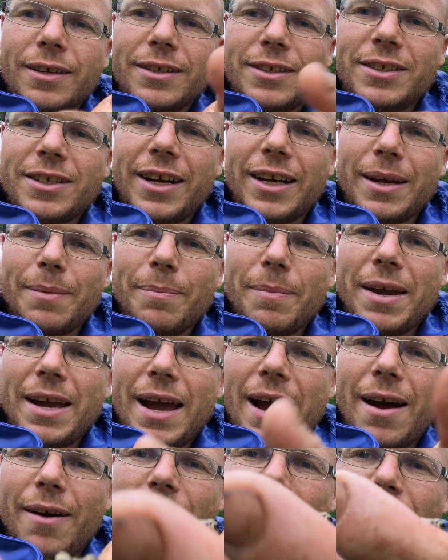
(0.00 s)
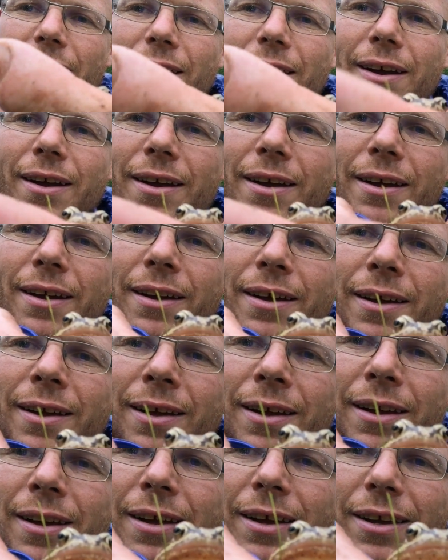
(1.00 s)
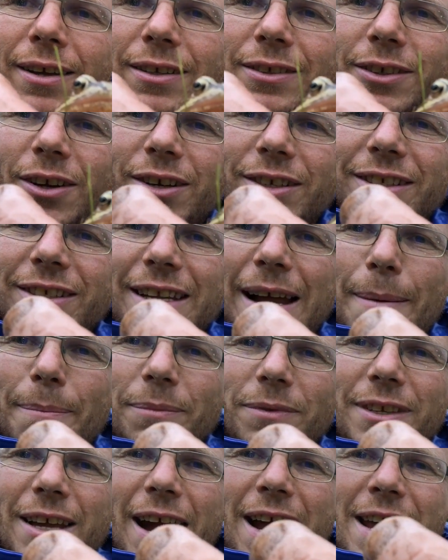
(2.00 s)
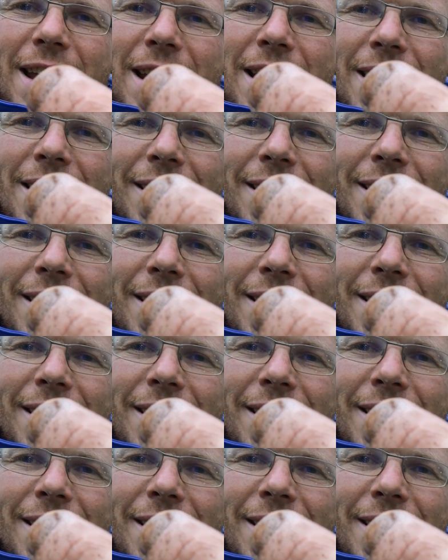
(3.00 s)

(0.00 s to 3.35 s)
Checking me out, look. Nice damp day.